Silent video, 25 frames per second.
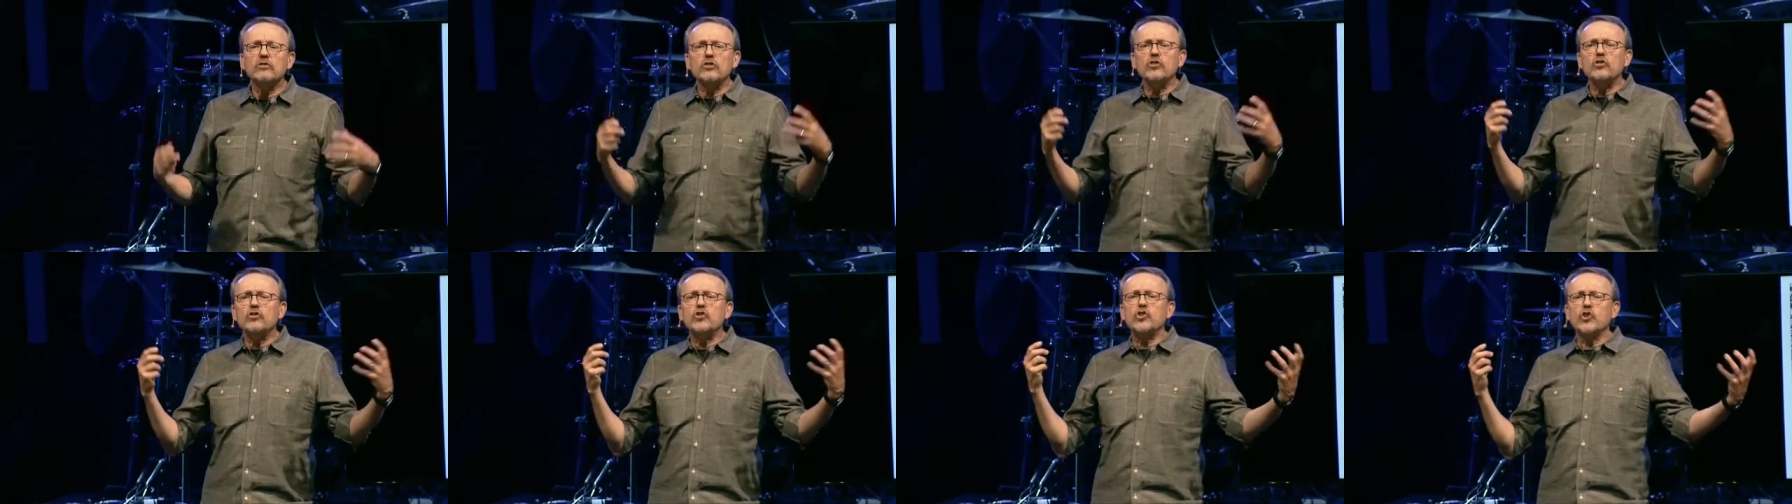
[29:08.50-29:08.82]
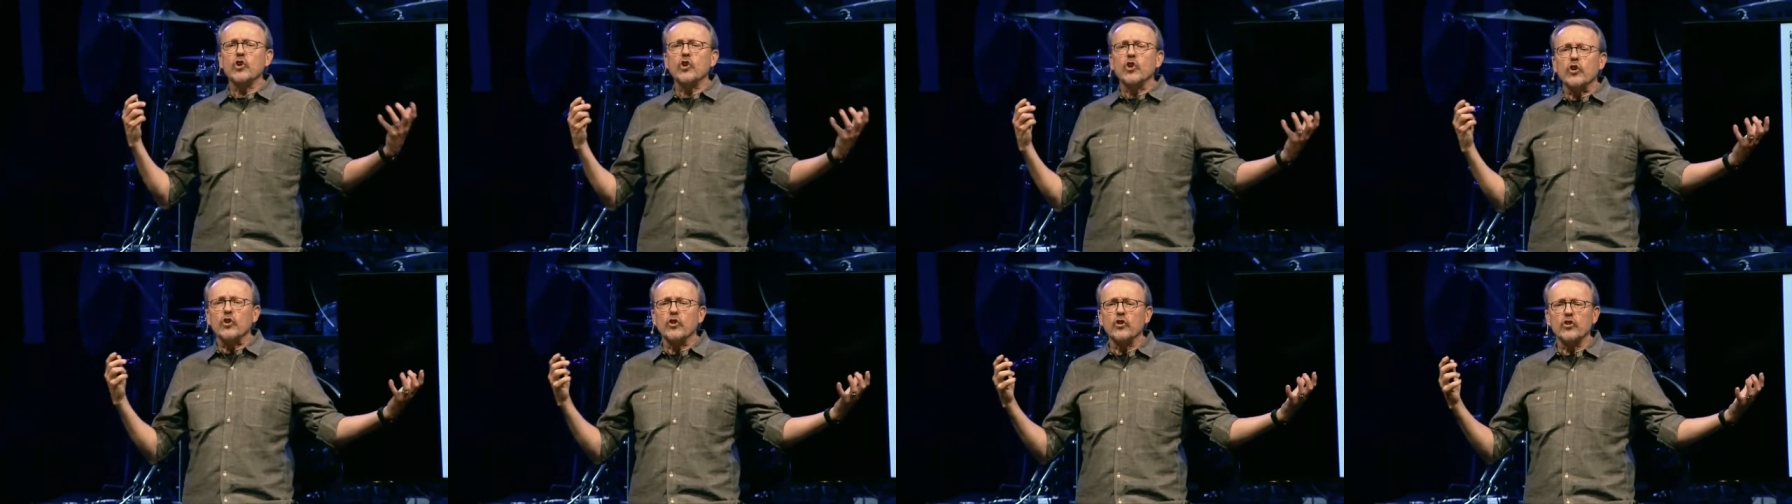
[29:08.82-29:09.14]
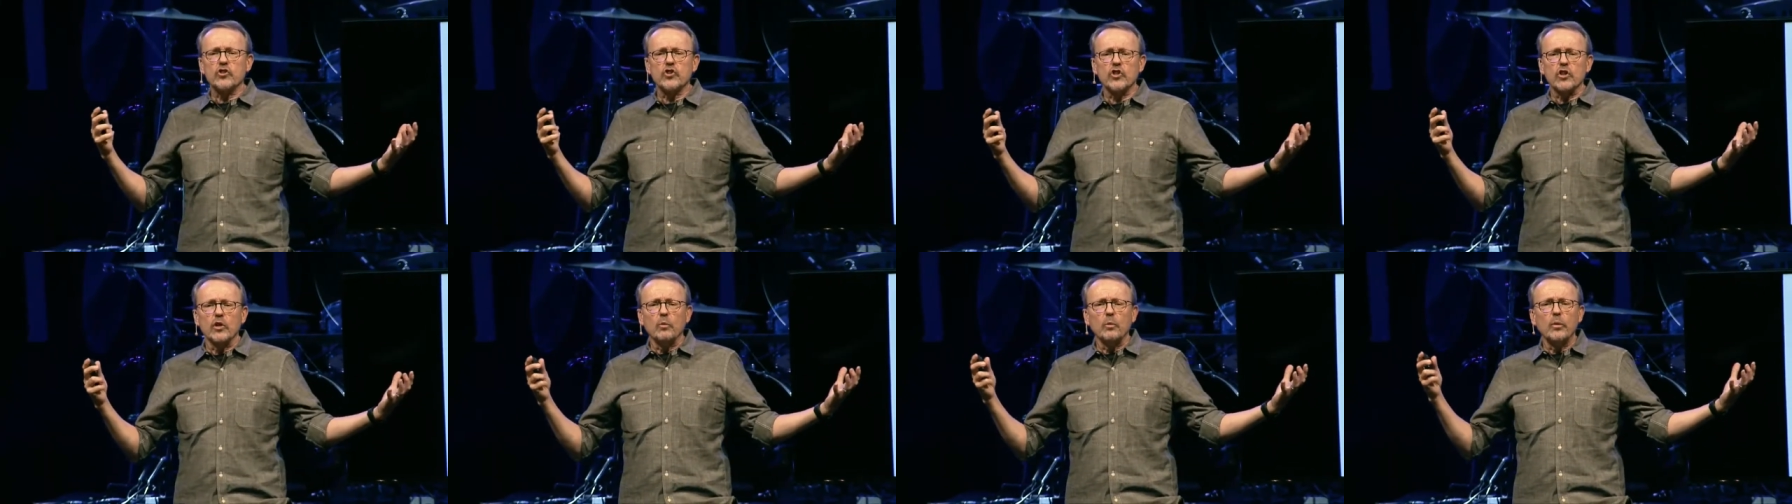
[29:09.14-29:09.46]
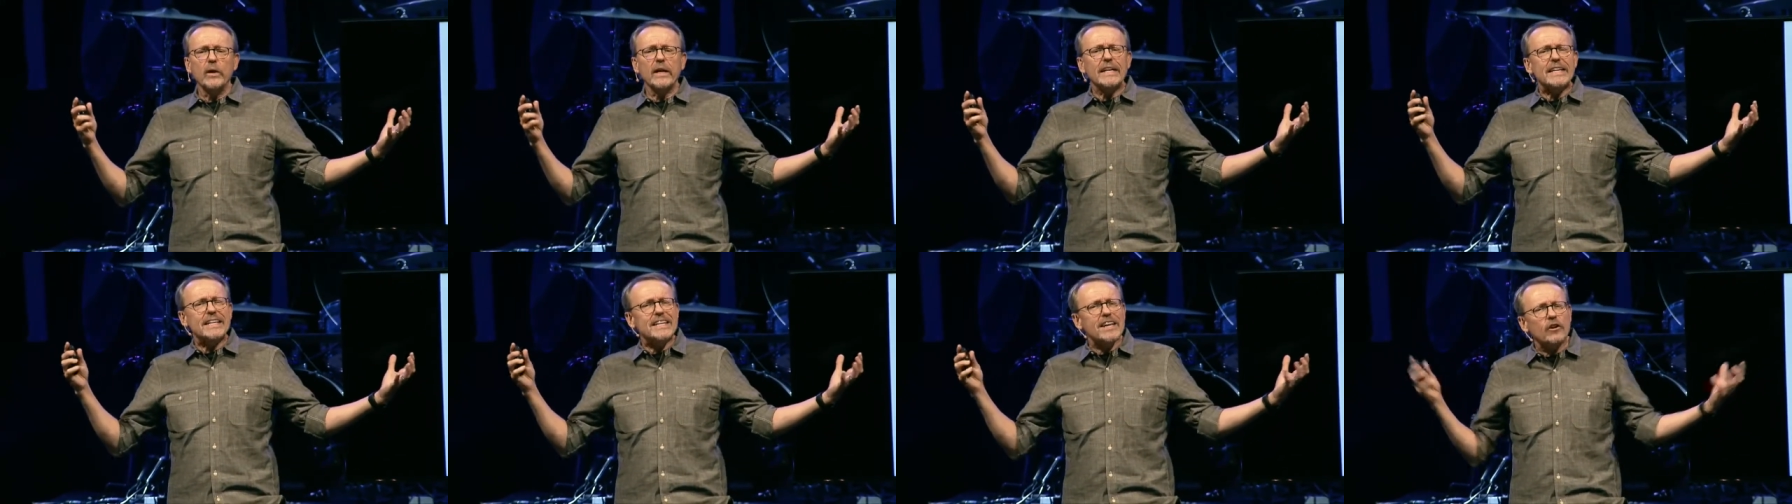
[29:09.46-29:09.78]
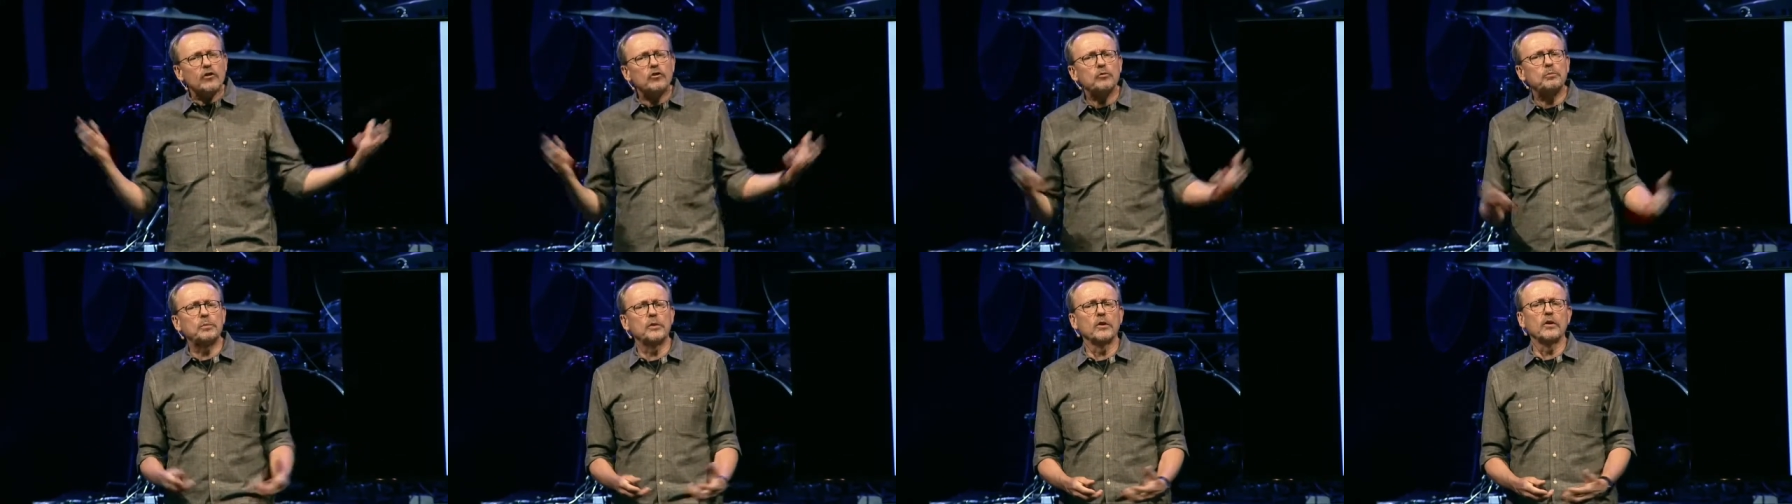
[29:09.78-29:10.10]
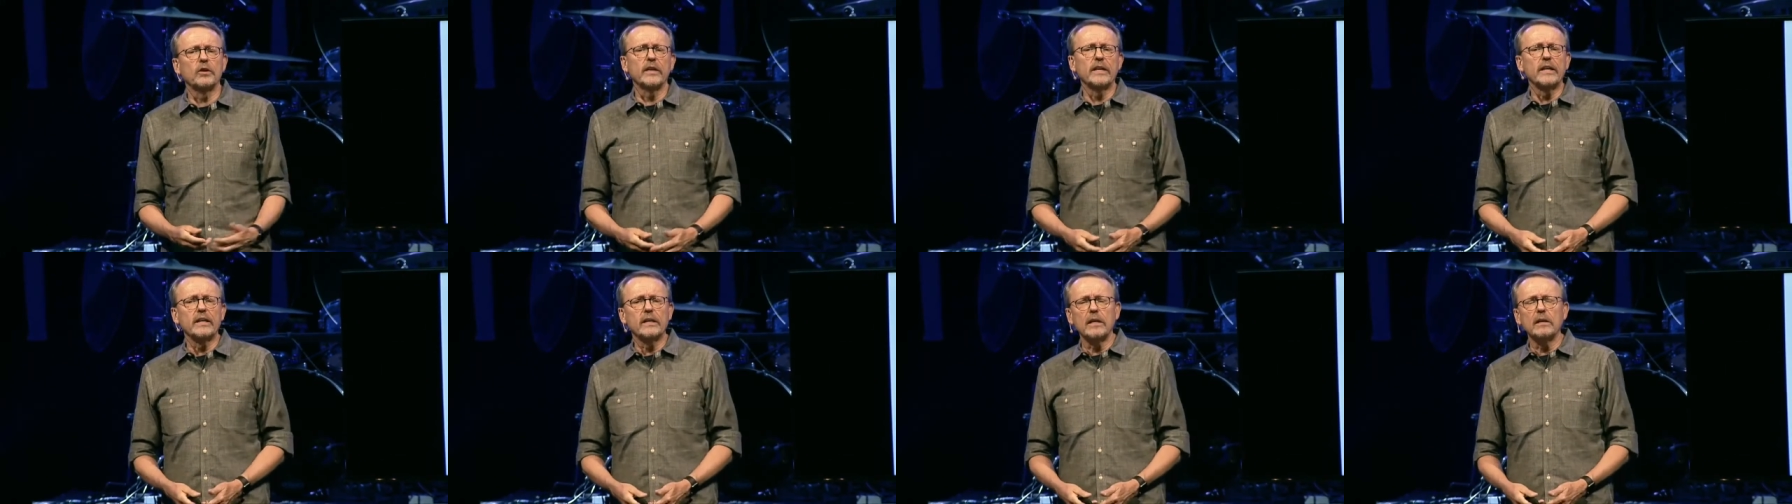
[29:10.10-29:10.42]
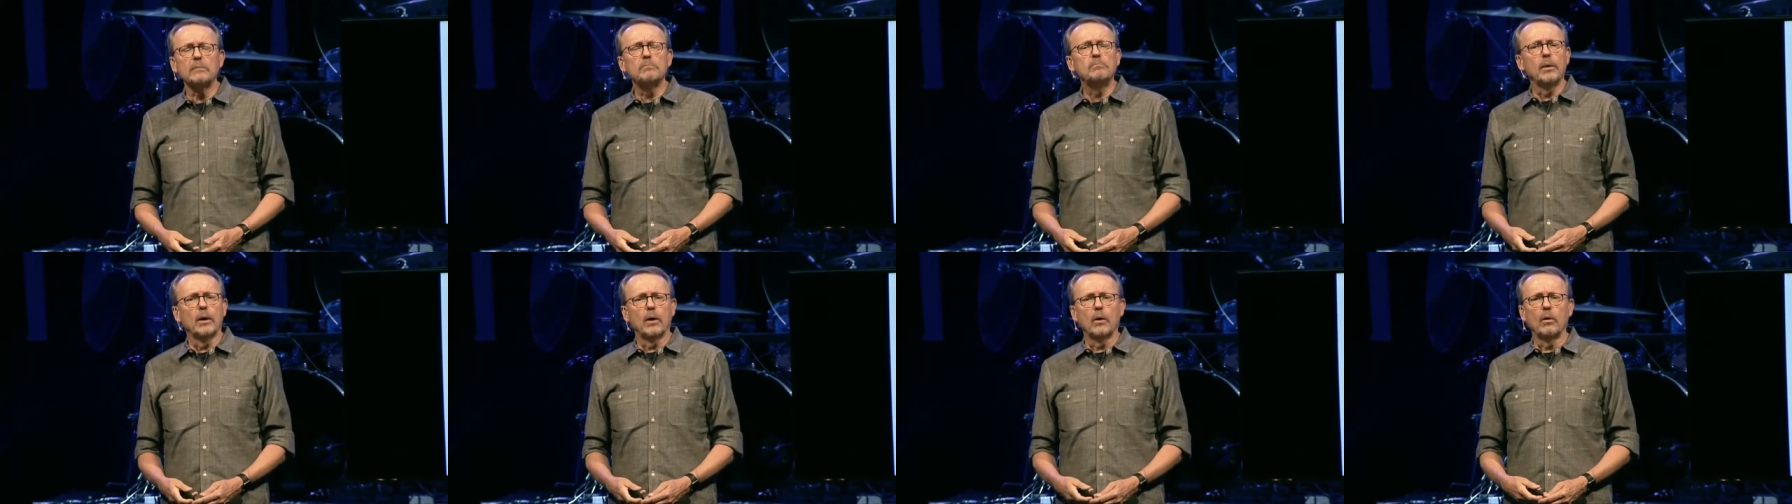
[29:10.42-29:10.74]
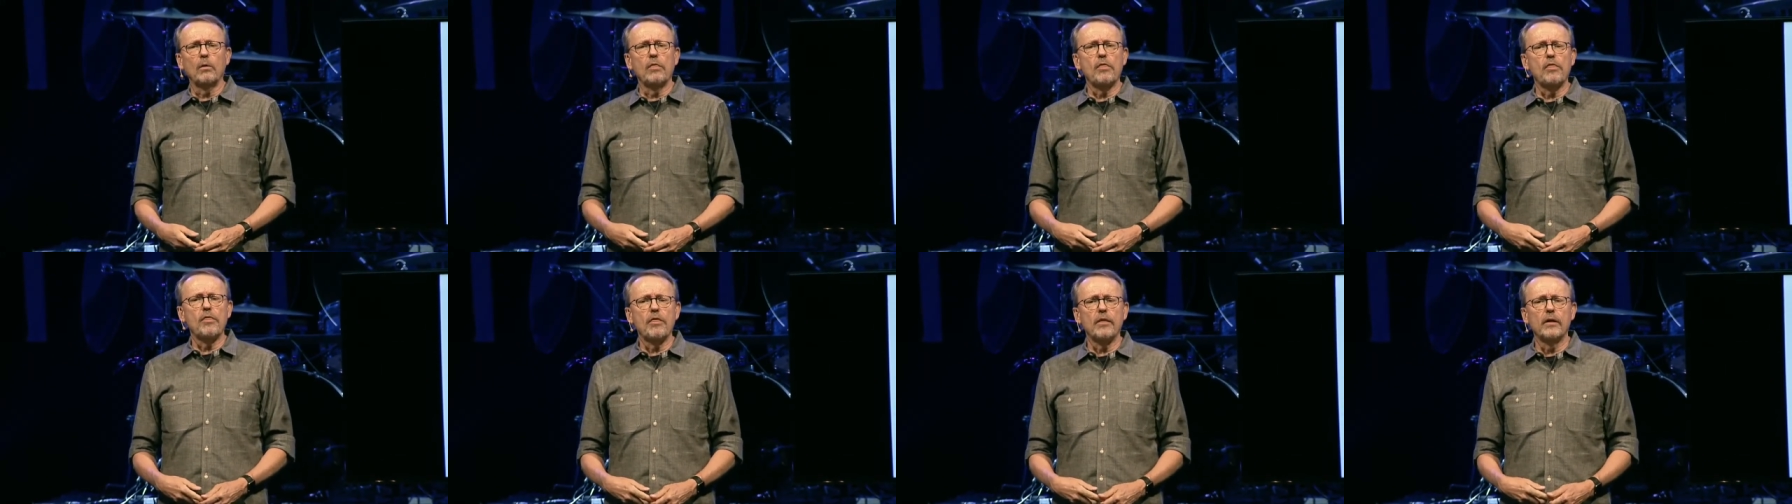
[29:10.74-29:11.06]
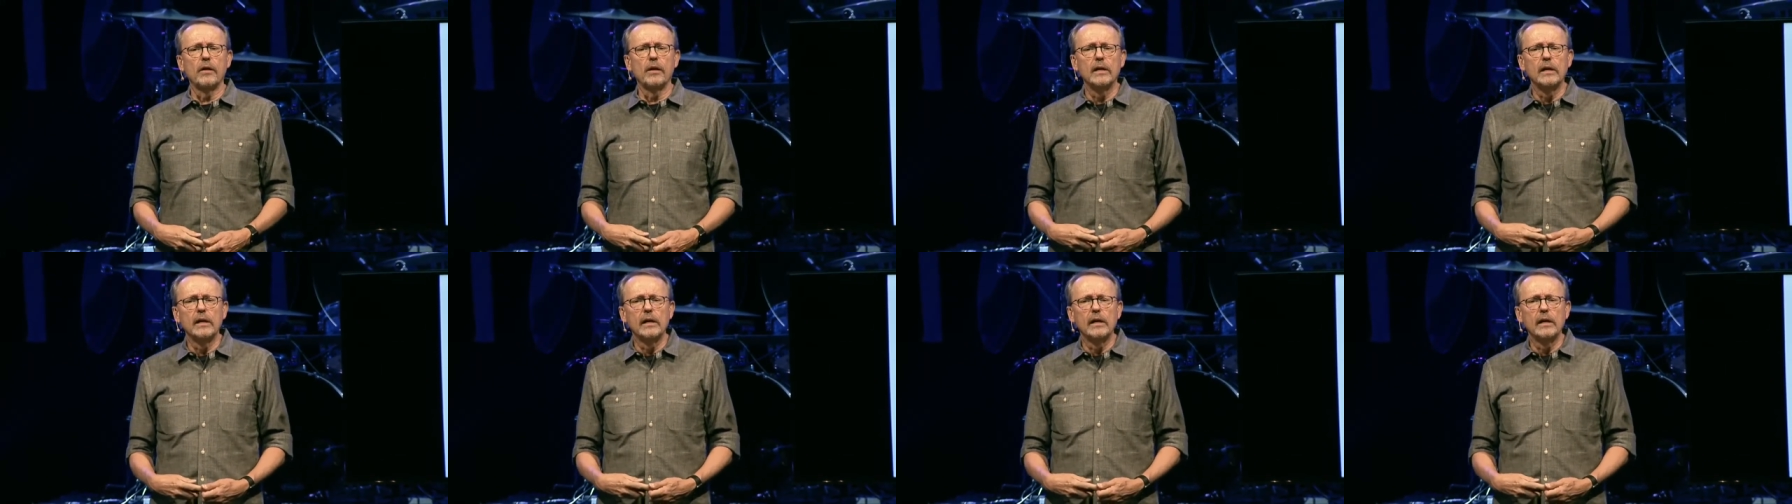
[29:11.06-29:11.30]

a church, we desperately need both.